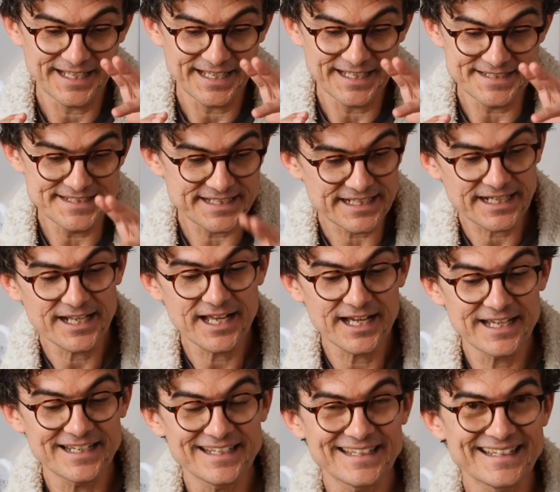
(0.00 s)
a
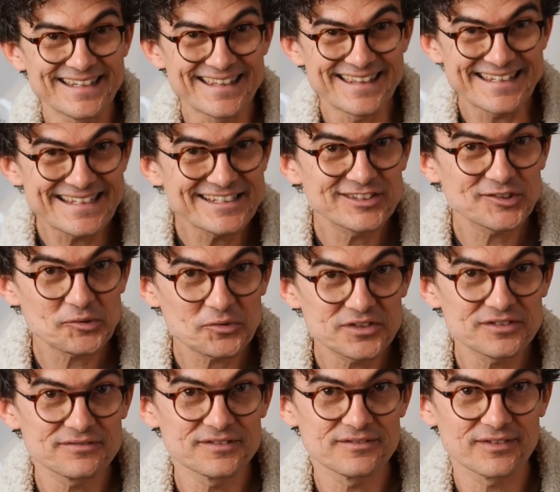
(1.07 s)
decline in these
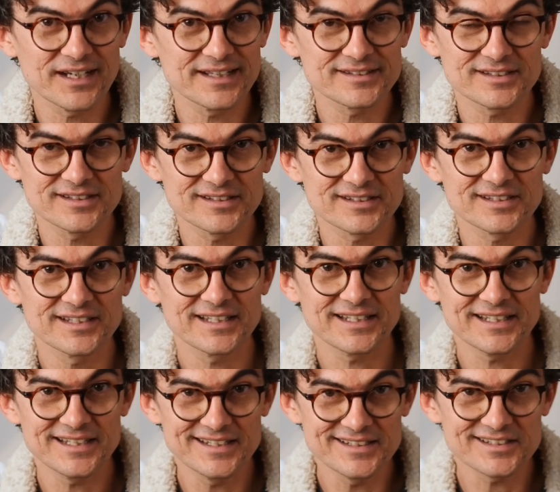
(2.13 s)
sorts of devices
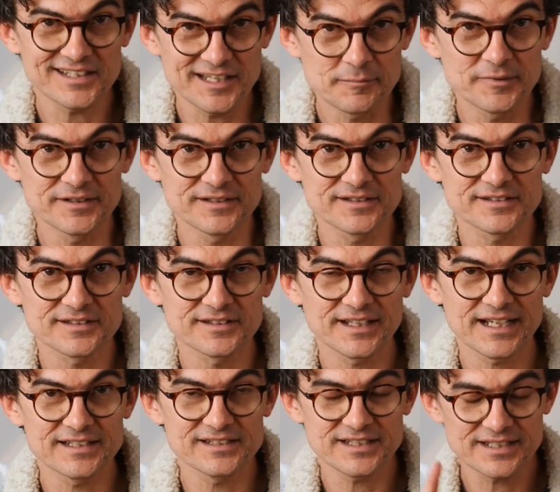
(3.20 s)
is imminent.
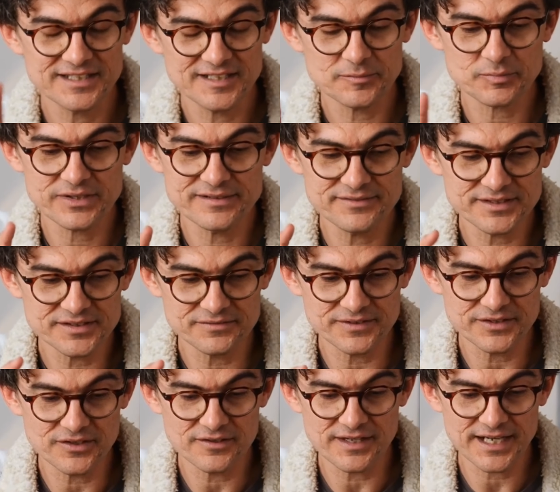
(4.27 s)
I said in a previous
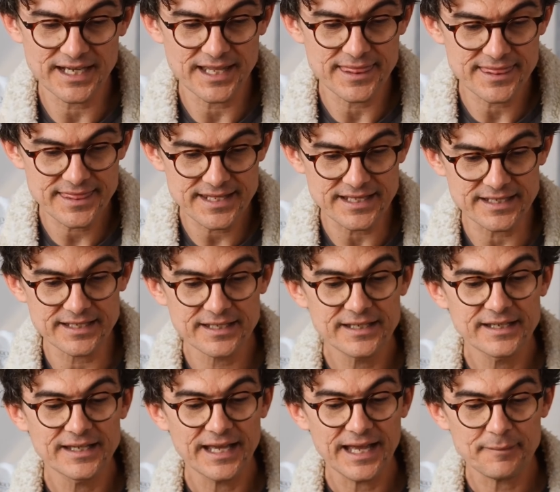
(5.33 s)
video that I think
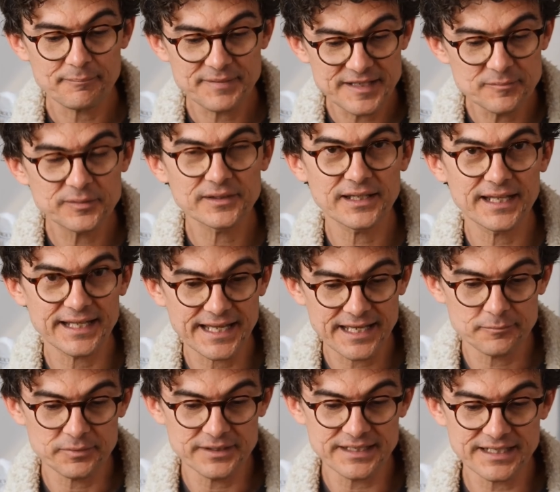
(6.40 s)
people like
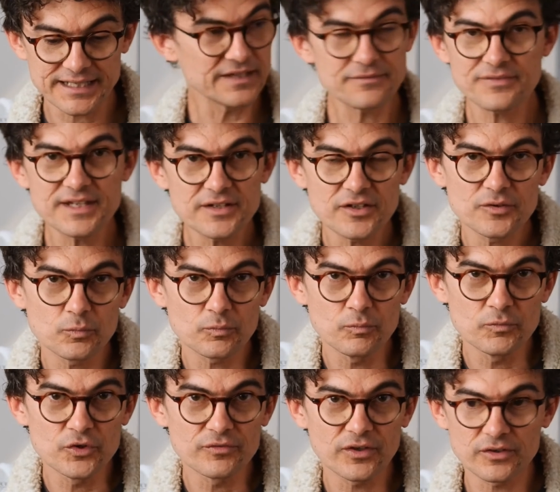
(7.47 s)
Anbernic, if they don't
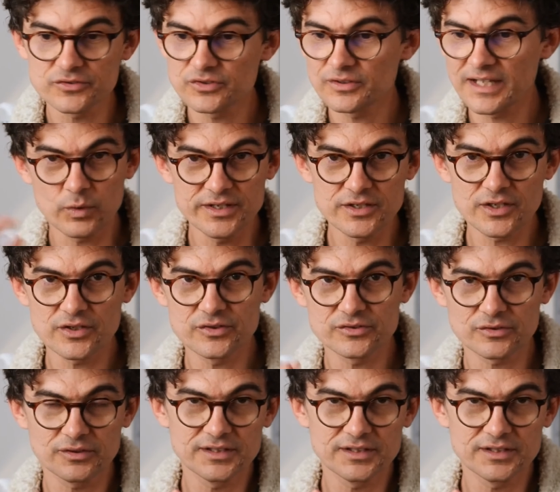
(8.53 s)
move on to Windows or